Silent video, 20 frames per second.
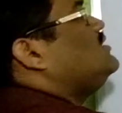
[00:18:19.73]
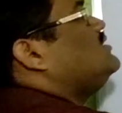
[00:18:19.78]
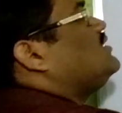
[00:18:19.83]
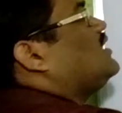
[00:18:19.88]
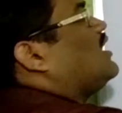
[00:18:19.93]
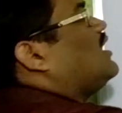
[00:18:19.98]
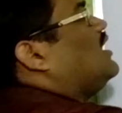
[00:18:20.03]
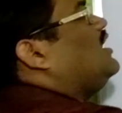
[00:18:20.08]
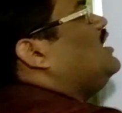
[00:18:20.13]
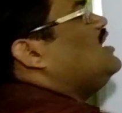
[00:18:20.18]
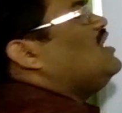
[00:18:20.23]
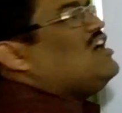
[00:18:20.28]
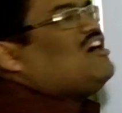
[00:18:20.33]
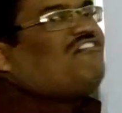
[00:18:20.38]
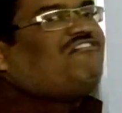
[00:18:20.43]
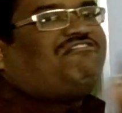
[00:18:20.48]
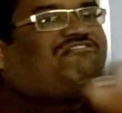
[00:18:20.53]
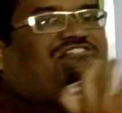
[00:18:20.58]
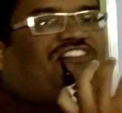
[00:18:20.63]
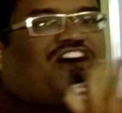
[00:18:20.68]
These are called
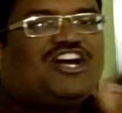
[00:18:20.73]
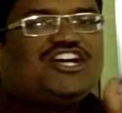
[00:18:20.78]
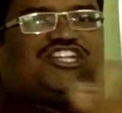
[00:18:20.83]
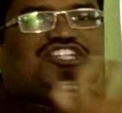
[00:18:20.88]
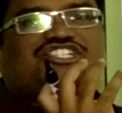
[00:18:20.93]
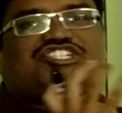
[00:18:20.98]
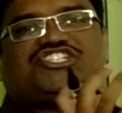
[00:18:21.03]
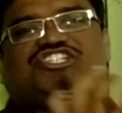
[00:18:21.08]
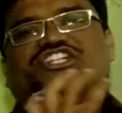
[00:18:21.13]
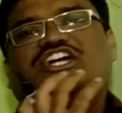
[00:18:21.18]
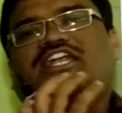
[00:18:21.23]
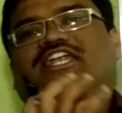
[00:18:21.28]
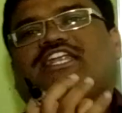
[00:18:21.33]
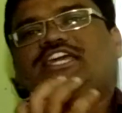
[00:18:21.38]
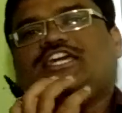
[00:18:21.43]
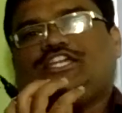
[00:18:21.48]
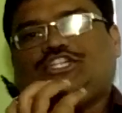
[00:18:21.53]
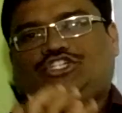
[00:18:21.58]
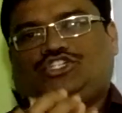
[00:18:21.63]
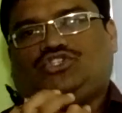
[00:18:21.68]

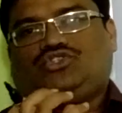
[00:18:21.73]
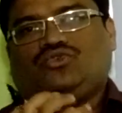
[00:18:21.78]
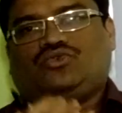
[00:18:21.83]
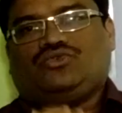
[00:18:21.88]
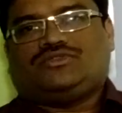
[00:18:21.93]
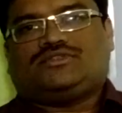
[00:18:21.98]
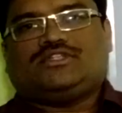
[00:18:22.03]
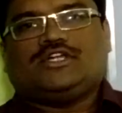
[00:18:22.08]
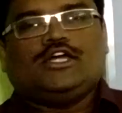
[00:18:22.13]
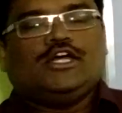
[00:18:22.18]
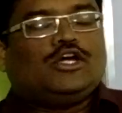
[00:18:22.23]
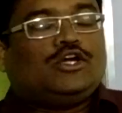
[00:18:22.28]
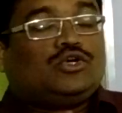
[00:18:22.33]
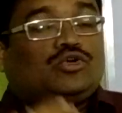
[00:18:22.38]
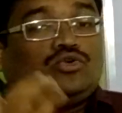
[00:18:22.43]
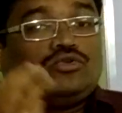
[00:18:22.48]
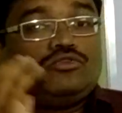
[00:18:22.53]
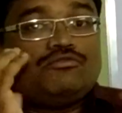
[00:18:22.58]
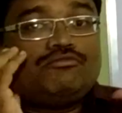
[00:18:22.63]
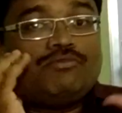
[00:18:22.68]
functional issues.
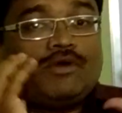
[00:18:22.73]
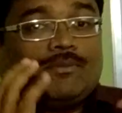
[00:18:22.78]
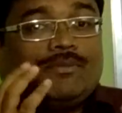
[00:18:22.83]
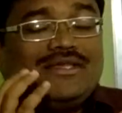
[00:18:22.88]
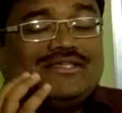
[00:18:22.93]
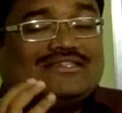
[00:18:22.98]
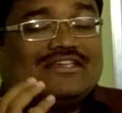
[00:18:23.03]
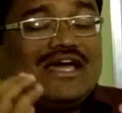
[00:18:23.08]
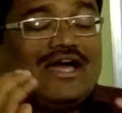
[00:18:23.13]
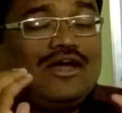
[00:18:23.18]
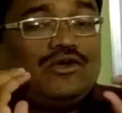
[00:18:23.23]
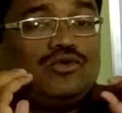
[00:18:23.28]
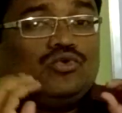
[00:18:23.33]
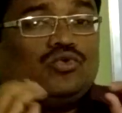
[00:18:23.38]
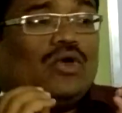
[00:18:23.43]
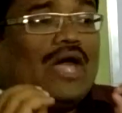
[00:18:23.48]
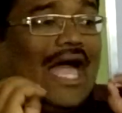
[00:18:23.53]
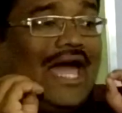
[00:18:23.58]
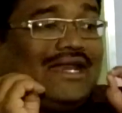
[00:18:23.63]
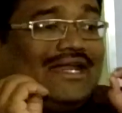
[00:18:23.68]
What means
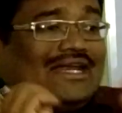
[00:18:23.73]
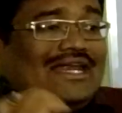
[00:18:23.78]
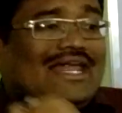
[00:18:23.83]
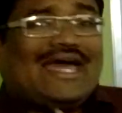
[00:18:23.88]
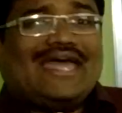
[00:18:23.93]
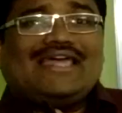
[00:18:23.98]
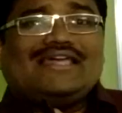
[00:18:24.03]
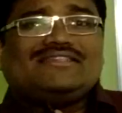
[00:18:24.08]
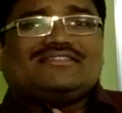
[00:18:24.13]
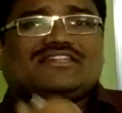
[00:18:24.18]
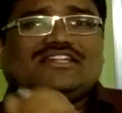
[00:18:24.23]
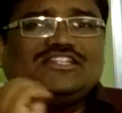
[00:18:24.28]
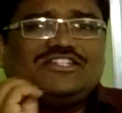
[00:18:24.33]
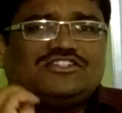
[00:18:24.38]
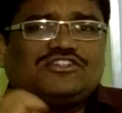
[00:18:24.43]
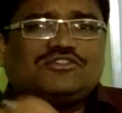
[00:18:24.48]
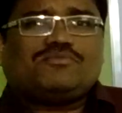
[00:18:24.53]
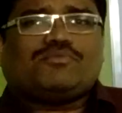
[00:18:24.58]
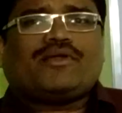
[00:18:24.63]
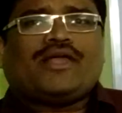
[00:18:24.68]
to analyze,
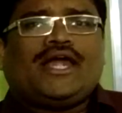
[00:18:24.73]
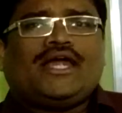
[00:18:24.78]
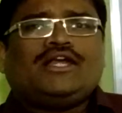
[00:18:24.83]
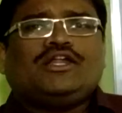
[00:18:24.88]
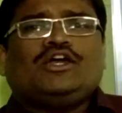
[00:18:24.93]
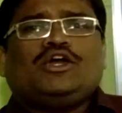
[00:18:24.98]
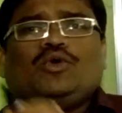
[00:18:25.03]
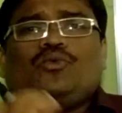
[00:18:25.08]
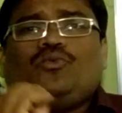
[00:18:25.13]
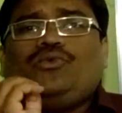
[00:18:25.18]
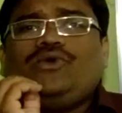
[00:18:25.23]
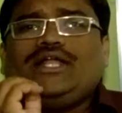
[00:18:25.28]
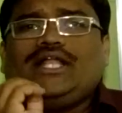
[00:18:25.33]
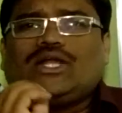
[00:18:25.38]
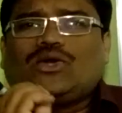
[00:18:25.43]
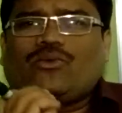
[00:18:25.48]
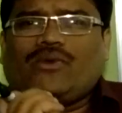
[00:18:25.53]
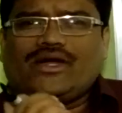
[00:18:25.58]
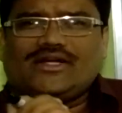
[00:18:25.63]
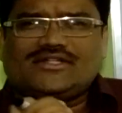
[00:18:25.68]
interpret, we
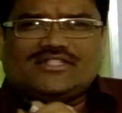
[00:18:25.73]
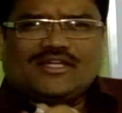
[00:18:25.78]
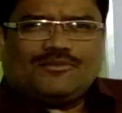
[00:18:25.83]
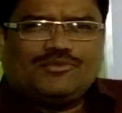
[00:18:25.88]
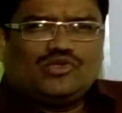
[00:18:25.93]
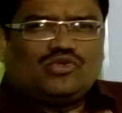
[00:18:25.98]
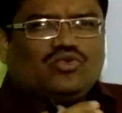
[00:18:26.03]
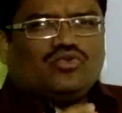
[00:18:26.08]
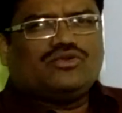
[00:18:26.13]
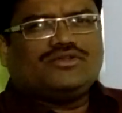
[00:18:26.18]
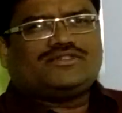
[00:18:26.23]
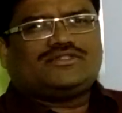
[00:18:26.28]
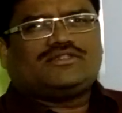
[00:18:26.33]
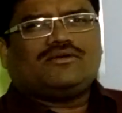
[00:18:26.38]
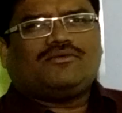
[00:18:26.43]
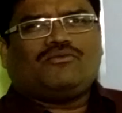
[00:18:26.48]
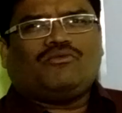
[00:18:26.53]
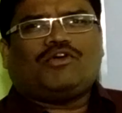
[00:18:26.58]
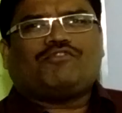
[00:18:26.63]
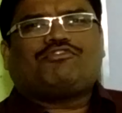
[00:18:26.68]
require some tools,
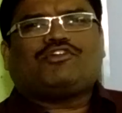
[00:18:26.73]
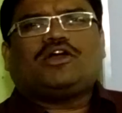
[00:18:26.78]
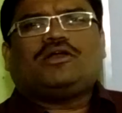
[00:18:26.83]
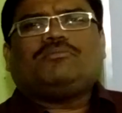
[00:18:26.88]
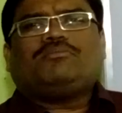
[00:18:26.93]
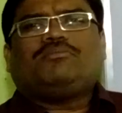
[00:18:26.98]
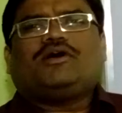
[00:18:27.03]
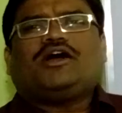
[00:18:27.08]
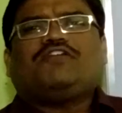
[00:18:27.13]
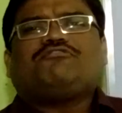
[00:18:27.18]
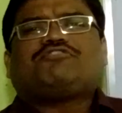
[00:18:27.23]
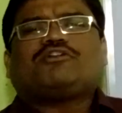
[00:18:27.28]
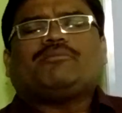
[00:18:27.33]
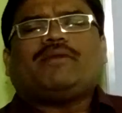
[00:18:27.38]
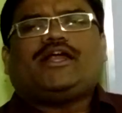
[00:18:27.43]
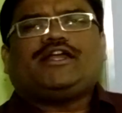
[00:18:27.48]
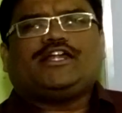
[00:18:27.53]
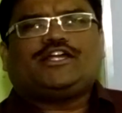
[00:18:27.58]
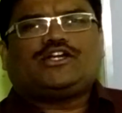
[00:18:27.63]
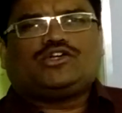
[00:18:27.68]
what we call
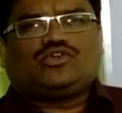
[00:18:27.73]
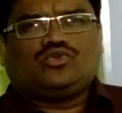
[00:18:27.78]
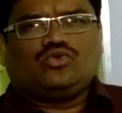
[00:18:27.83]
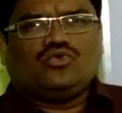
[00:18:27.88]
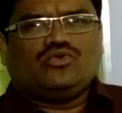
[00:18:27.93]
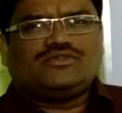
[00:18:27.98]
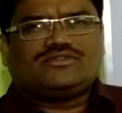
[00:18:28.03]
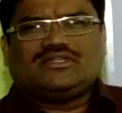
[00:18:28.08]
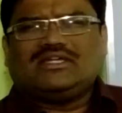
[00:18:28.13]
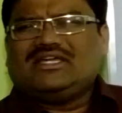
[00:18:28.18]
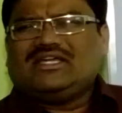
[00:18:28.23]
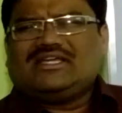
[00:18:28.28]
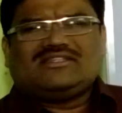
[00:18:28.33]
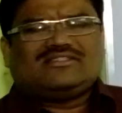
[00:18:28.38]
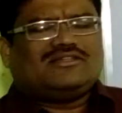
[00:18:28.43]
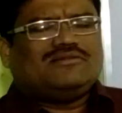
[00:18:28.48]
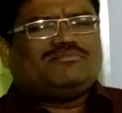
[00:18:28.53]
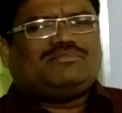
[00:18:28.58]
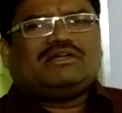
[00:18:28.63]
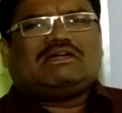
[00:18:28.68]
bioinformatic tools,
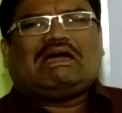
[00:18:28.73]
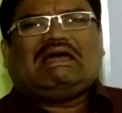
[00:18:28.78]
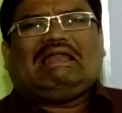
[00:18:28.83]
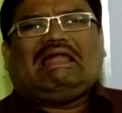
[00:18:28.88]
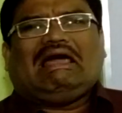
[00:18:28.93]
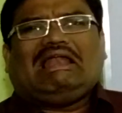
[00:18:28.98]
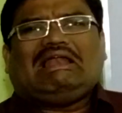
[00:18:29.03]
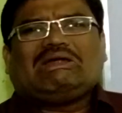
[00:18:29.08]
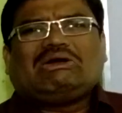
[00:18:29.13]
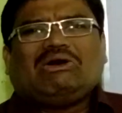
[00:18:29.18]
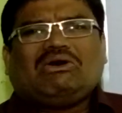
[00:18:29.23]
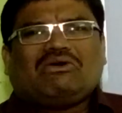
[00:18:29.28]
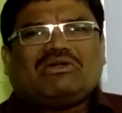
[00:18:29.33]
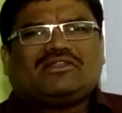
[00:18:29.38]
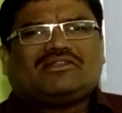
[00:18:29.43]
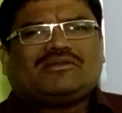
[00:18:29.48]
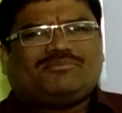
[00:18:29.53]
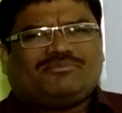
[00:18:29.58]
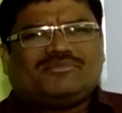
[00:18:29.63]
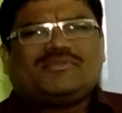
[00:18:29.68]
simply called
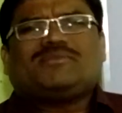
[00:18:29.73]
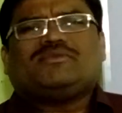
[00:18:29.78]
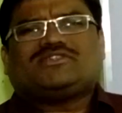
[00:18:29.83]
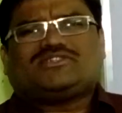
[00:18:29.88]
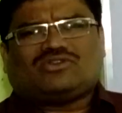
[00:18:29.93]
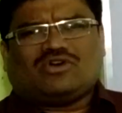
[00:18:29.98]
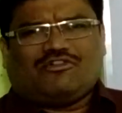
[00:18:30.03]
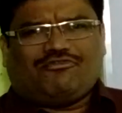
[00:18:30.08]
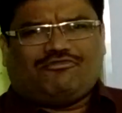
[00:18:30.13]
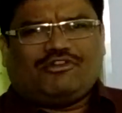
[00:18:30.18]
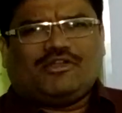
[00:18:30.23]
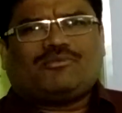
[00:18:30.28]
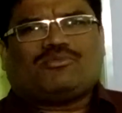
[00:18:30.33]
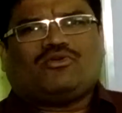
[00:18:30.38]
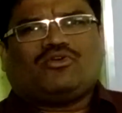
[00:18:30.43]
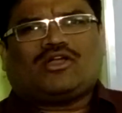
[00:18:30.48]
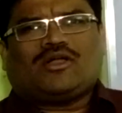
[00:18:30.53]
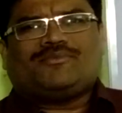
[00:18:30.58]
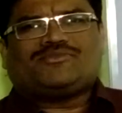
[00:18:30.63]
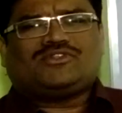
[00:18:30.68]
algorithm. This is software
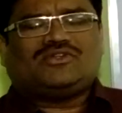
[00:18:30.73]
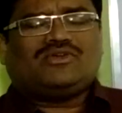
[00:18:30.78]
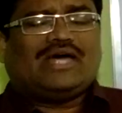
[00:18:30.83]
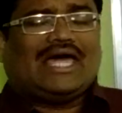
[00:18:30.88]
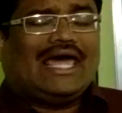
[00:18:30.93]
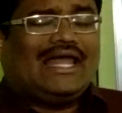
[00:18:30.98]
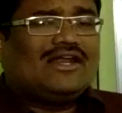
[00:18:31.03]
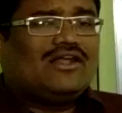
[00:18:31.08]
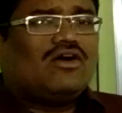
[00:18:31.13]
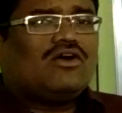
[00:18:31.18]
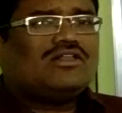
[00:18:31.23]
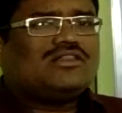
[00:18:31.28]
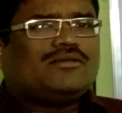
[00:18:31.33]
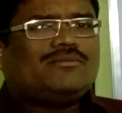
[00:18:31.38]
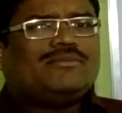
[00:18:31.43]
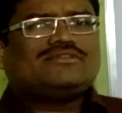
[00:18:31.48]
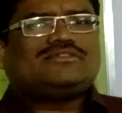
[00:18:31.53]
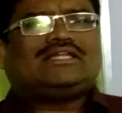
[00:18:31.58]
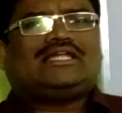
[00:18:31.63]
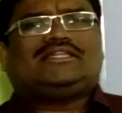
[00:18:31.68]
programs.
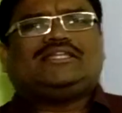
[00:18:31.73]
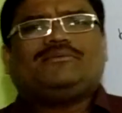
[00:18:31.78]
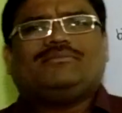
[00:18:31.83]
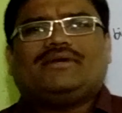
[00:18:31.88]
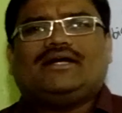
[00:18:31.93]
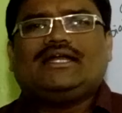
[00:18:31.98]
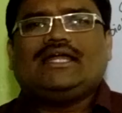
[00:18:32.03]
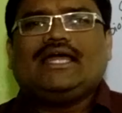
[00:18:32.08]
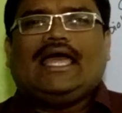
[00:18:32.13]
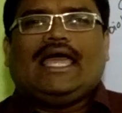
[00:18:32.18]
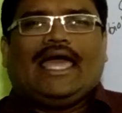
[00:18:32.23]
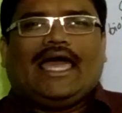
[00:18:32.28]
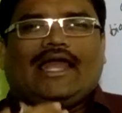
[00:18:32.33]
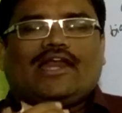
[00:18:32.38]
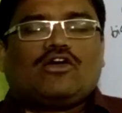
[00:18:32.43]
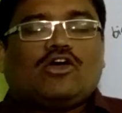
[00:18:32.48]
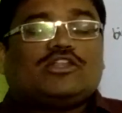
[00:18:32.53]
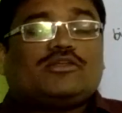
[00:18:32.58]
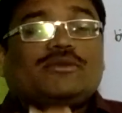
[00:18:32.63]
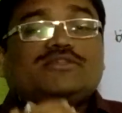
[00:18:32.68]
Algorithm is nothing but,
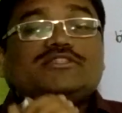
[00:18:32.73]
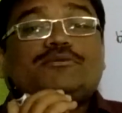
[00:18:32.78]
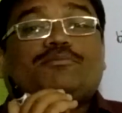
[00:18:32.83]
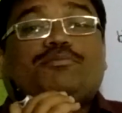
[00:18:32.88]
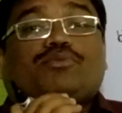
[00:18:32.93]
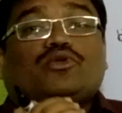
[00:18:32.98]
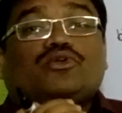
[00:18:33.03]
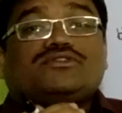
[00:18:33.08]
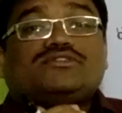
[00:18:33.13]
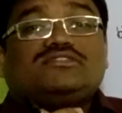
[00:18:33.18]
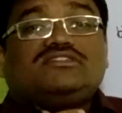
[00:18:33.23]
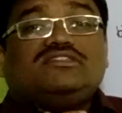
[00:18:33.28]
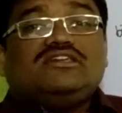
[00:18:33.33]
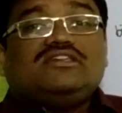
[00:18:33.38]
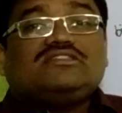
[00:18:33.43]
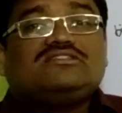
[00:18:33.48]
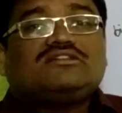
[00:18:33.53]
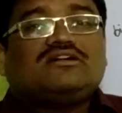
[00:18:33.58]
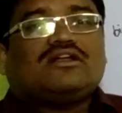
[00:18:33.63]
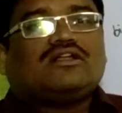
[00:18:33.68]
algorithm is a
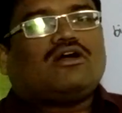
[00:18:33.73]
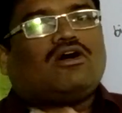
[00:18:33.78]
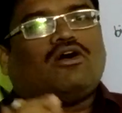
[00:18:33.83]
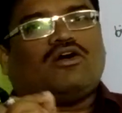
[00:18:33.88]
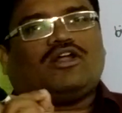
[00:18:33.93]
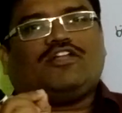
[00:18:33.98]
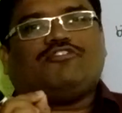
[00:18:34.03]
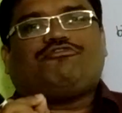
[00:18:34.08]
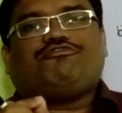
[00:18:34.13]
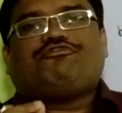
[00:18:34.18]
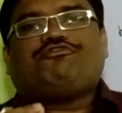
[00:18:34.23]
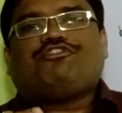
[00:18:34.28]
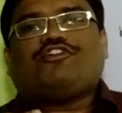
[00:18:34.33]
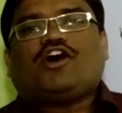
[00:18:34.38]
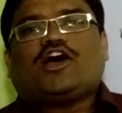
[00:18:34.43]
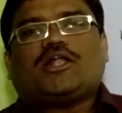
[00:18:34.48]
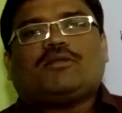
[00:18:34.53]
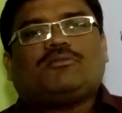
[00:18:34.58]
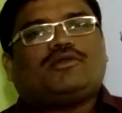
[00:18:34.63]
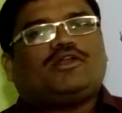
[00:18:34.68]
procedure or a
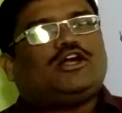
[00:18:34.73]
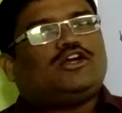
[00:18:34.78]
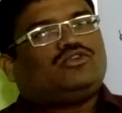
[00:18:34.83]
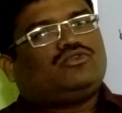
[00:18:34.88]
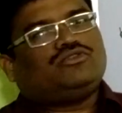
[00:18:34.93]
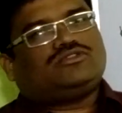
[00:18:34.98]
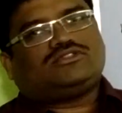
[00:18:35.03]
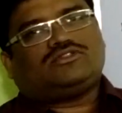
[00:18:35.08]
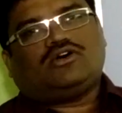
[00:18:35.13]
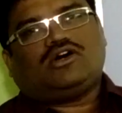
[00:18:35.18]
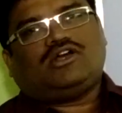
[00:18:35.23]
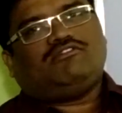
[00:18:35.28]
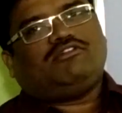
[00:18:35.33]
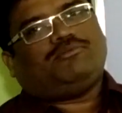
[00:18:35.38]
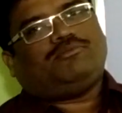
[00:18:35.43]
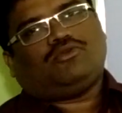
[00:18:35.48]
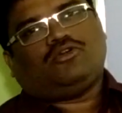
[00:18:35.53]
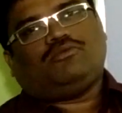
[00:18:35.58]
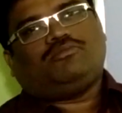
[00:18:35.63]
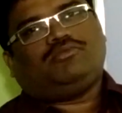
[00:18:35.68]
formula to solve
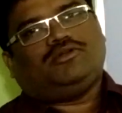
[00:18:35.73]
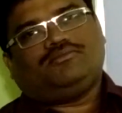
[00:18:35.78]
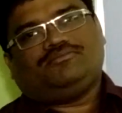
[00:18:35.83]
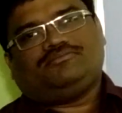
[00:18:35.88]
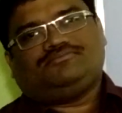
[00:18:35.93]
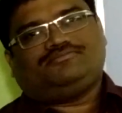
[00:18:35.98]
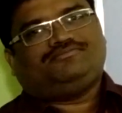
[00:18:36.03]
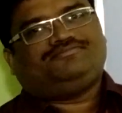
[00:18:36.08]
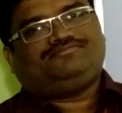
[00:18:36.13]
a problem.